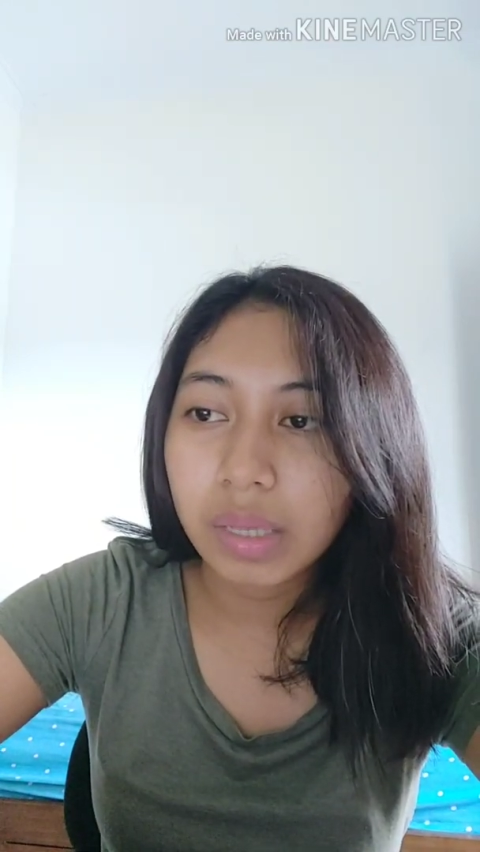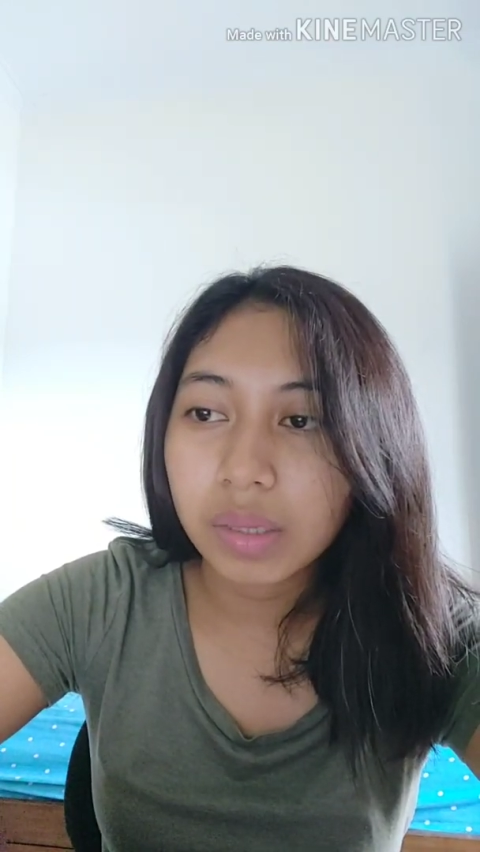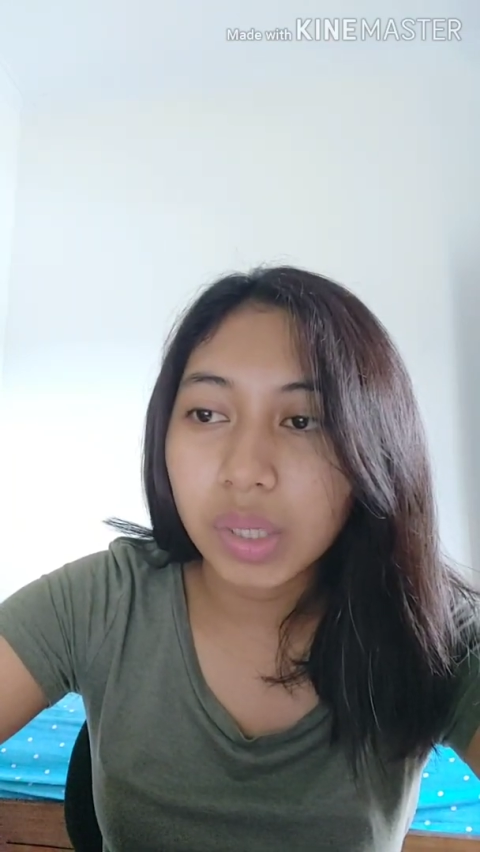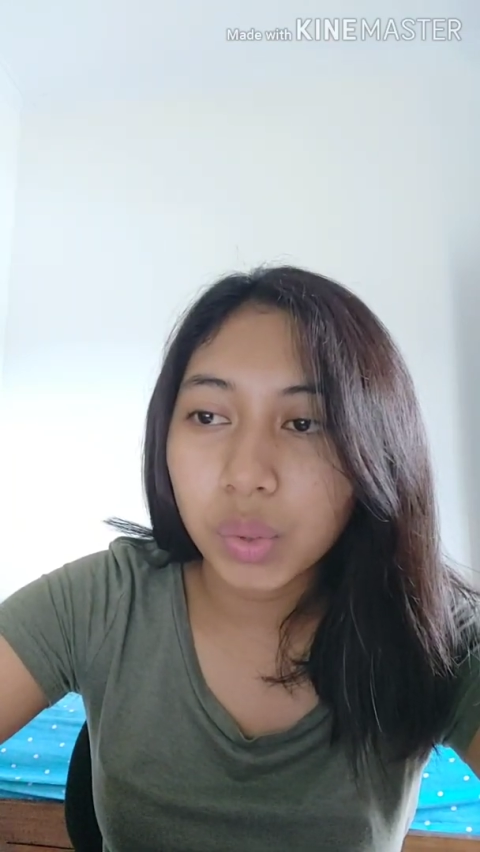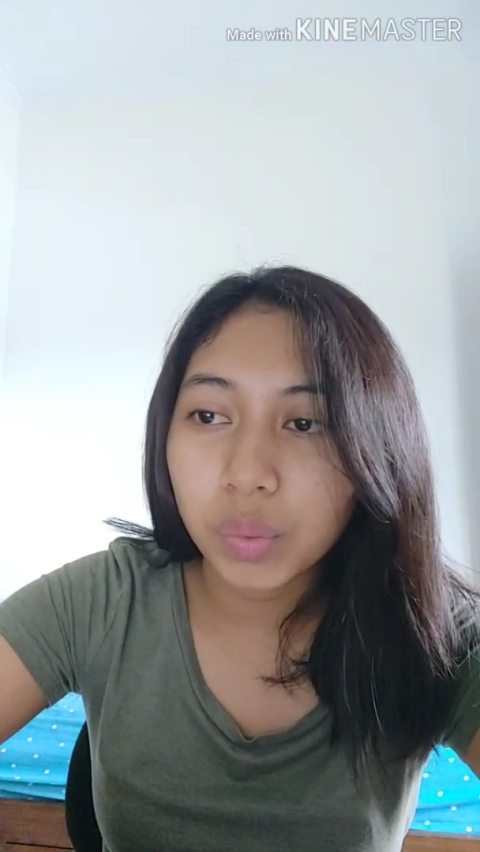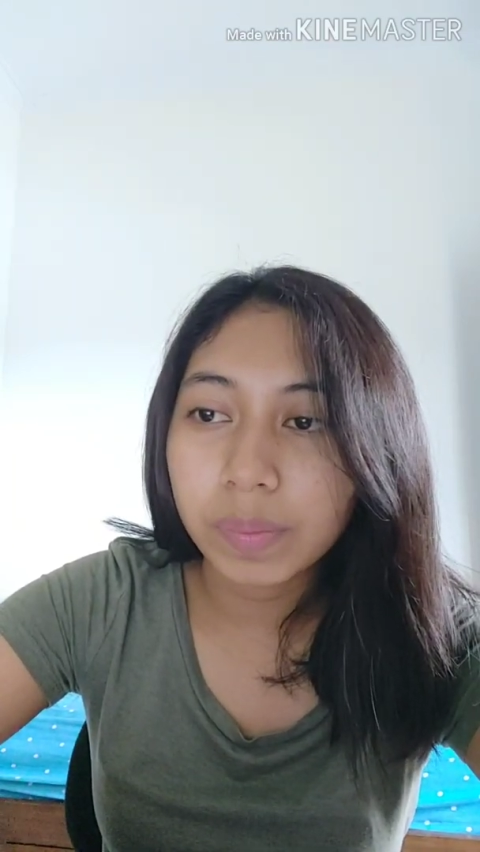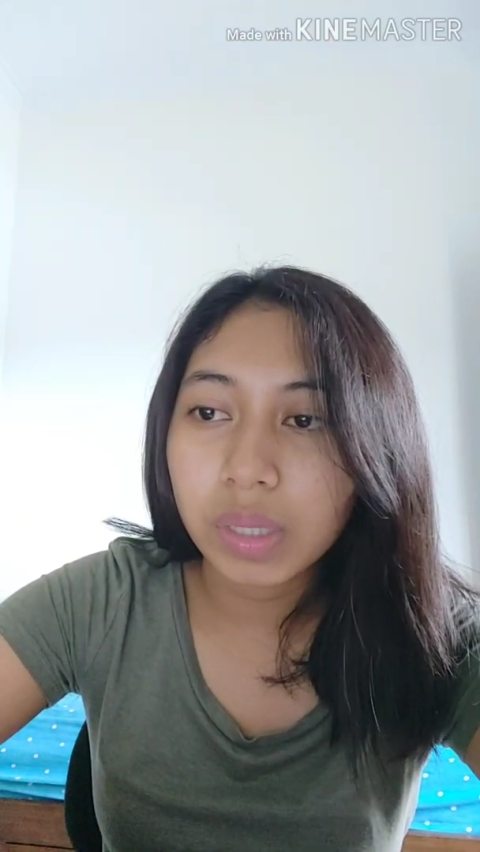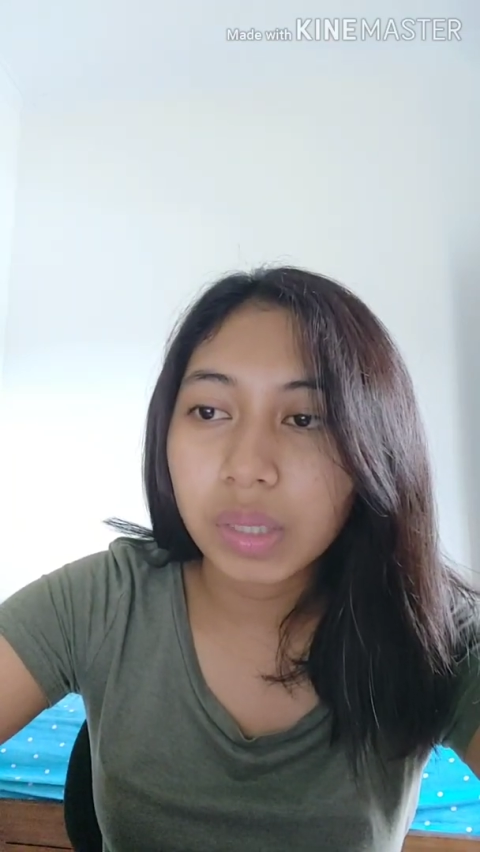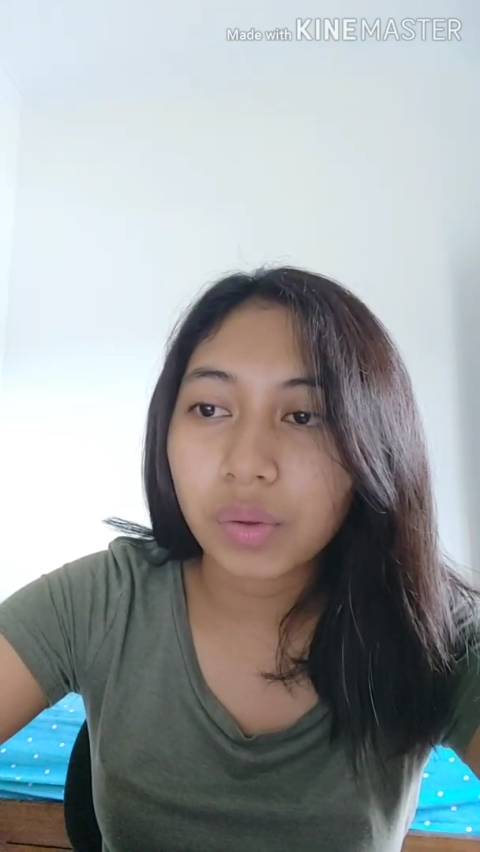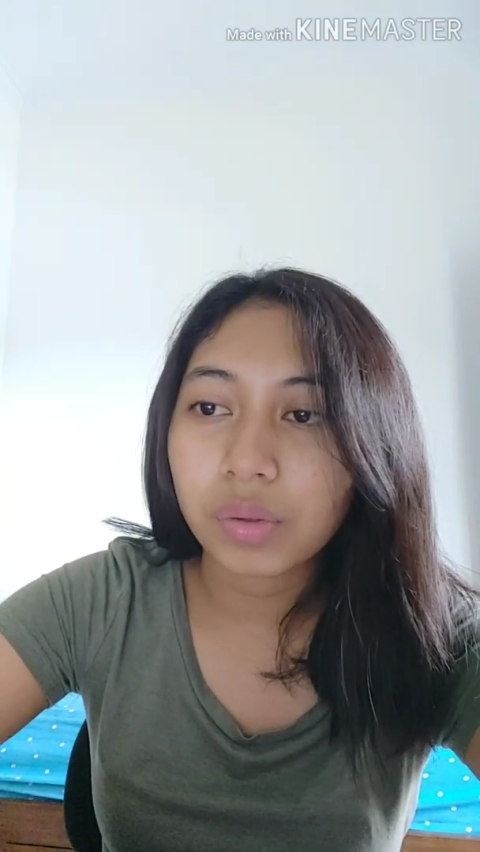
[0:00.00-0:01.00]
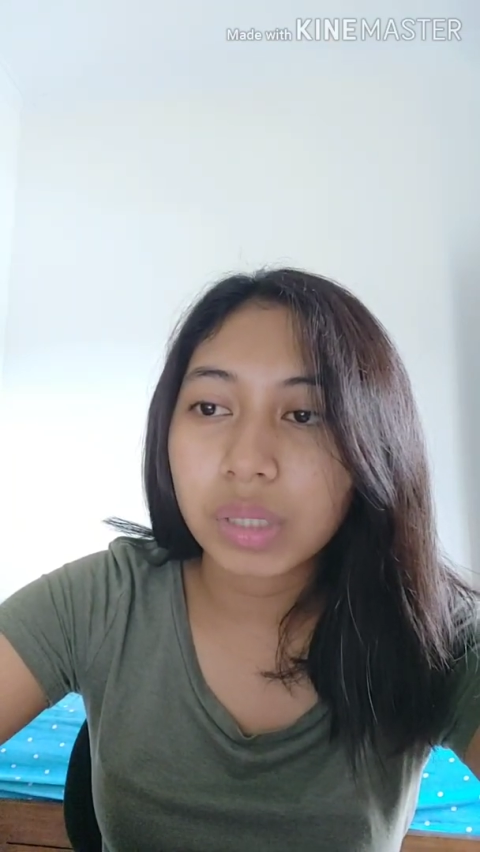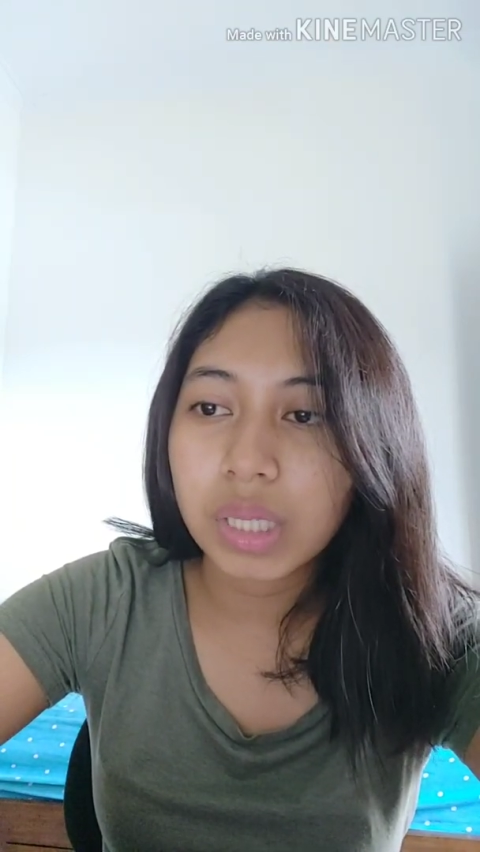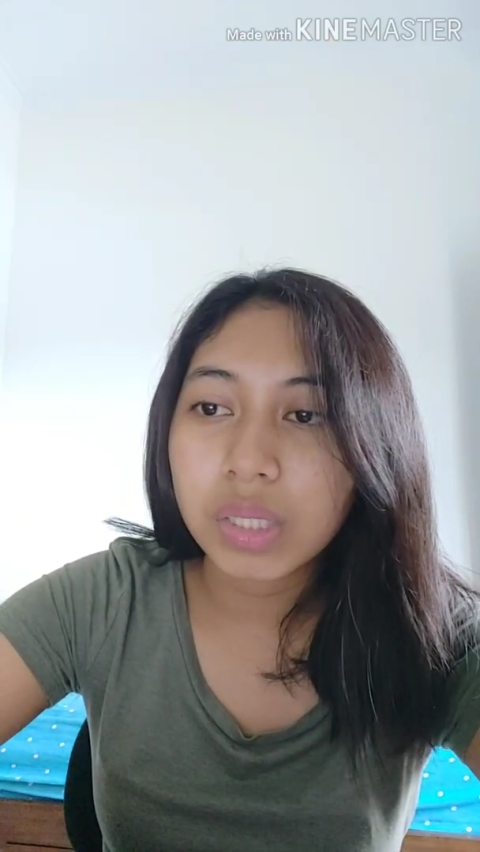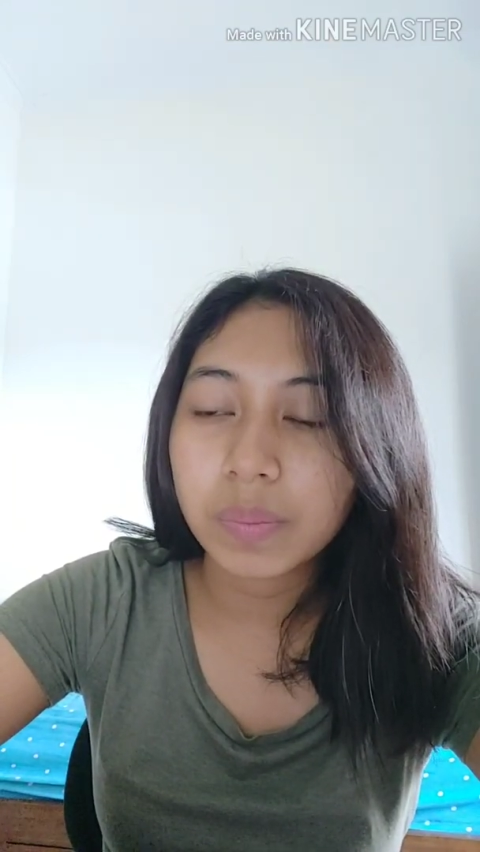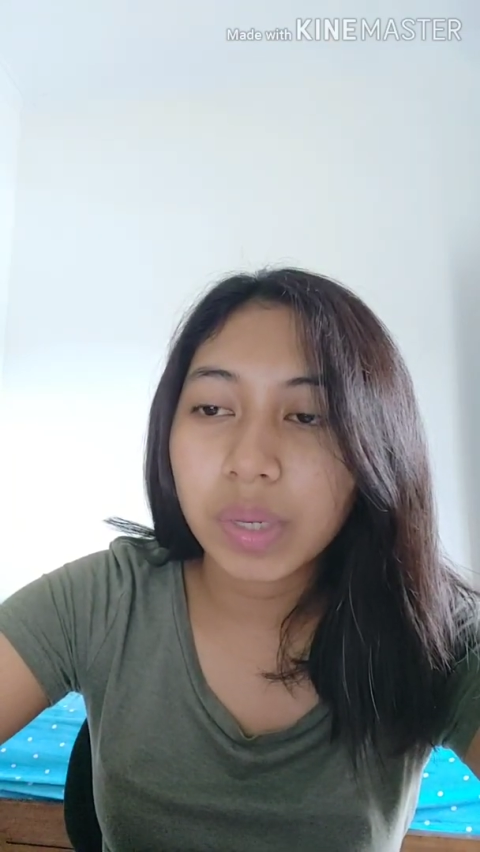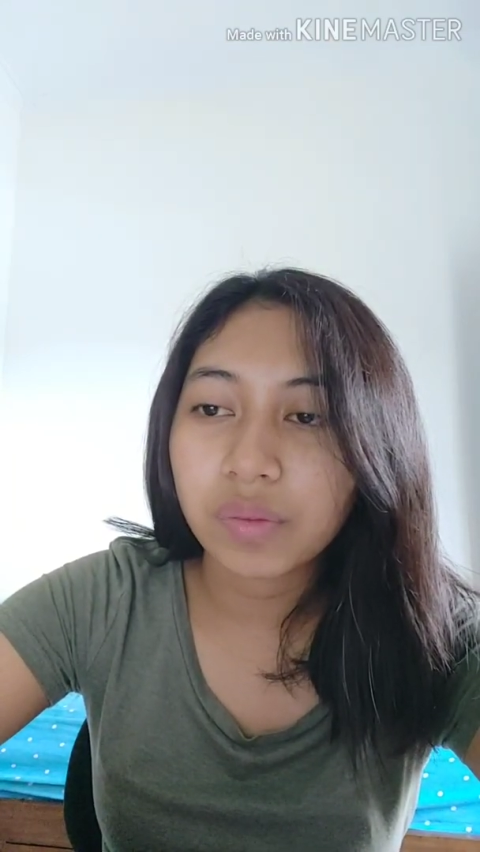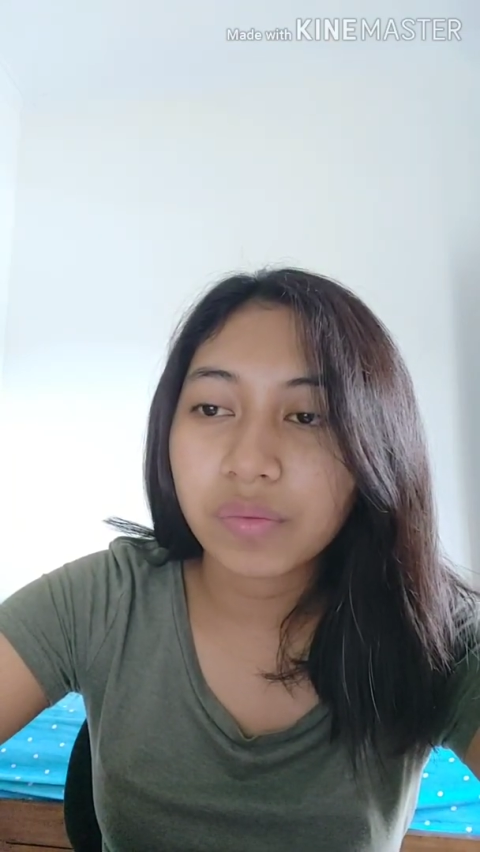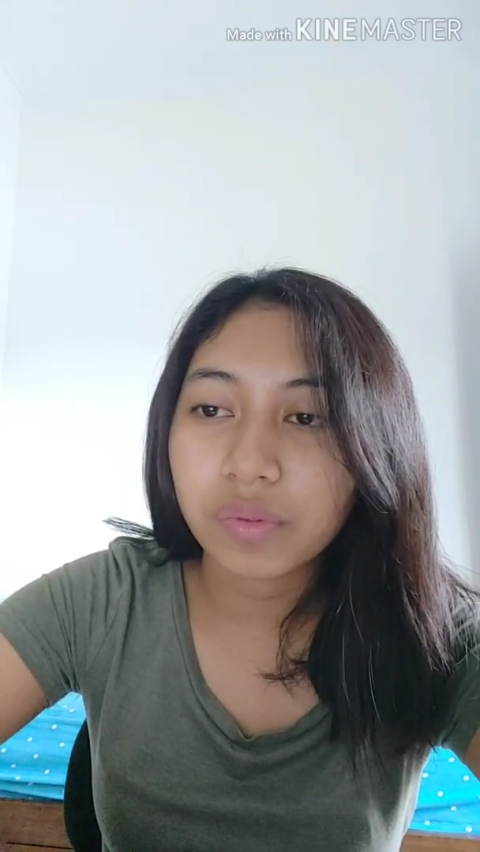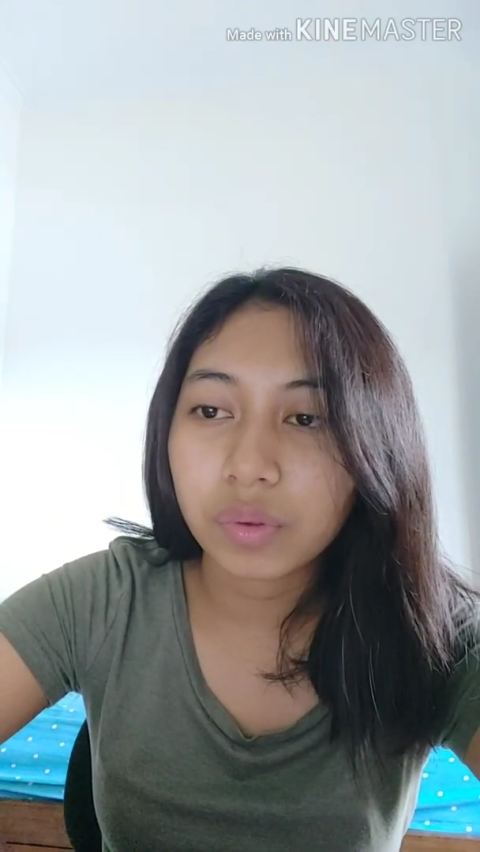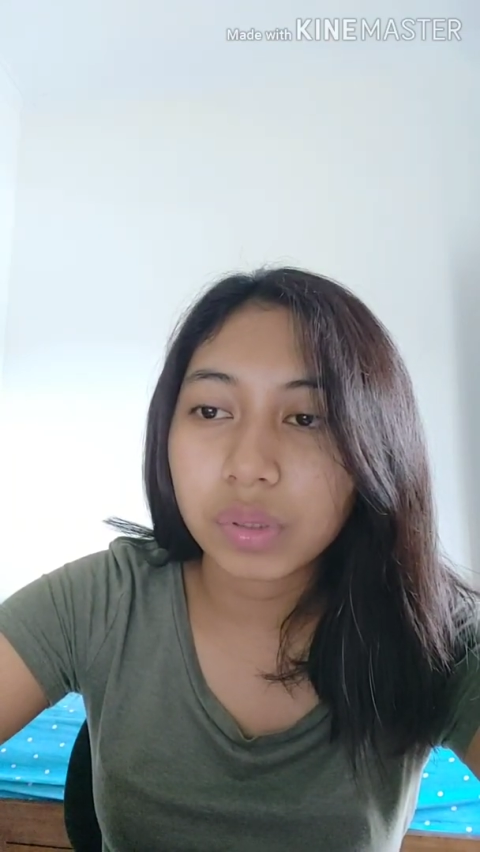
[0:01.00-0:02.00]
and the room that contains brain
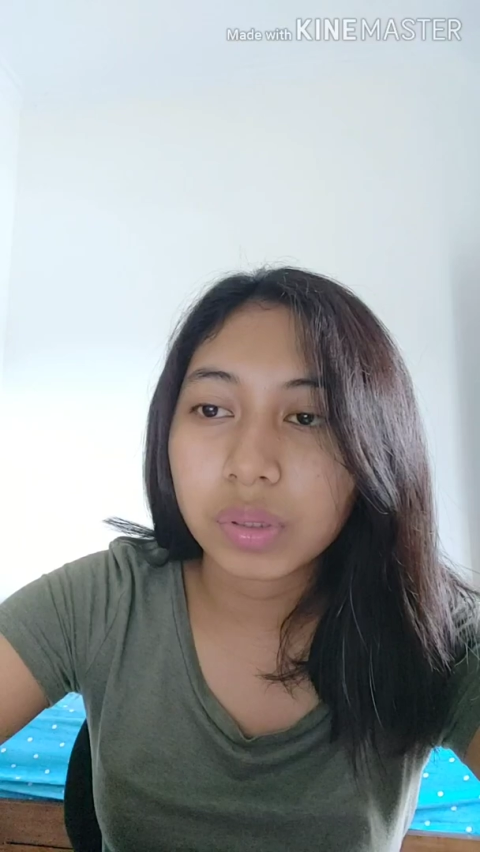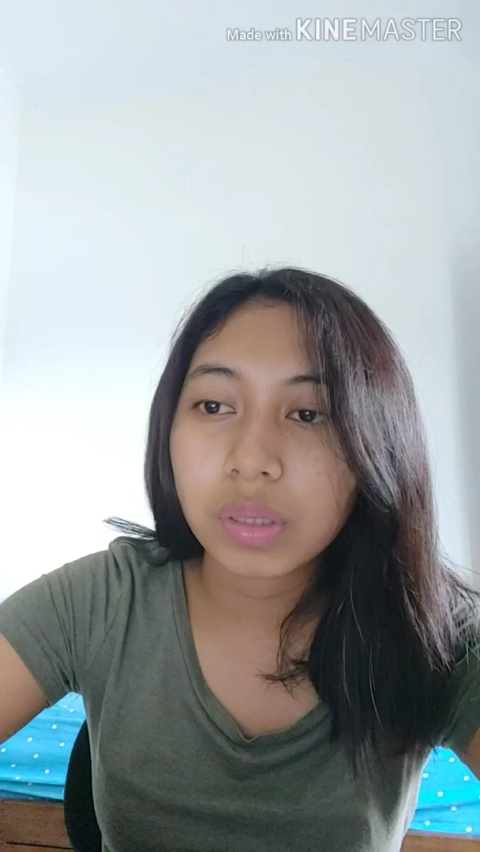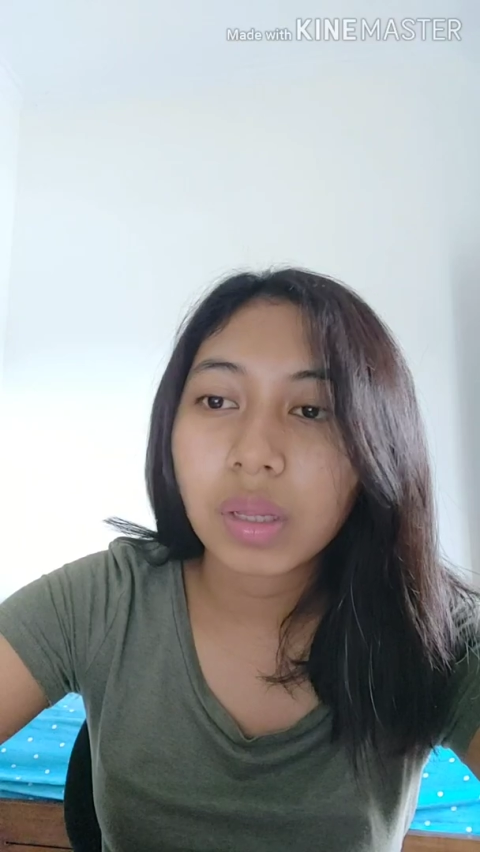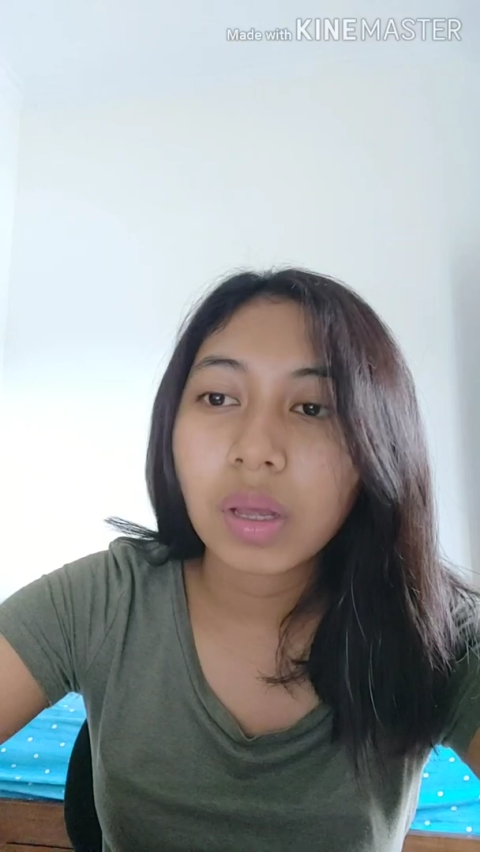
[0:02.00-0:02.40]
fluid